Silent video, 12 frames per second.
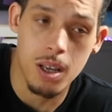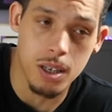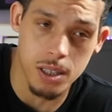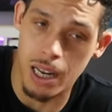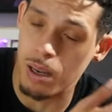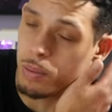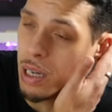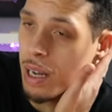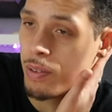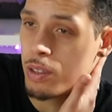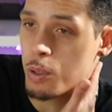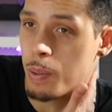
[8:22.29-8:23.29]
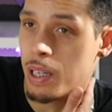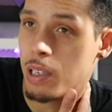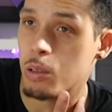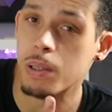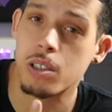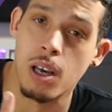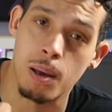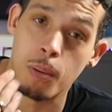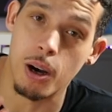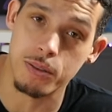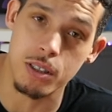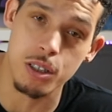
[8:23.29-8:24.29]
Because now I'm going to have to spend a little bit of time
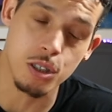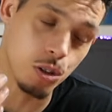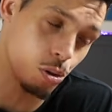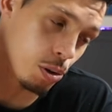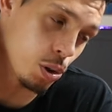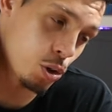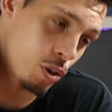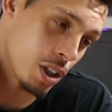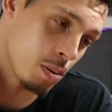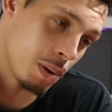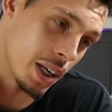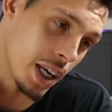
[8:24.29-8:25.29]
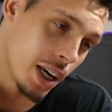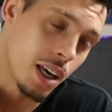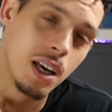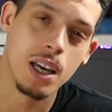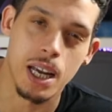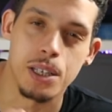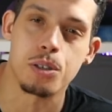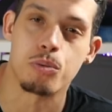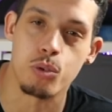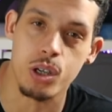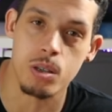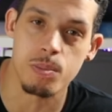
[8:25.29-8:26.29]
after the tutorial stretching my neck, and it's
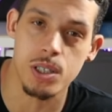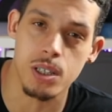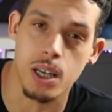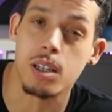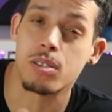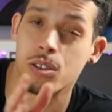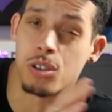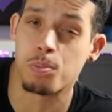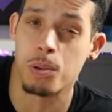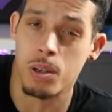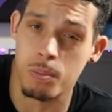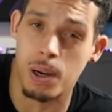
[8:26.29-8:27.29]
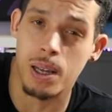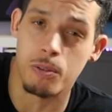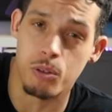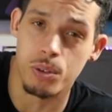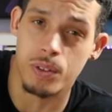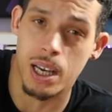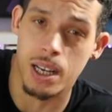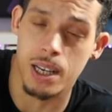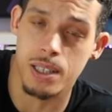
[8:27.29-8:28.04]
a rookie mistake. So just be mindful of that,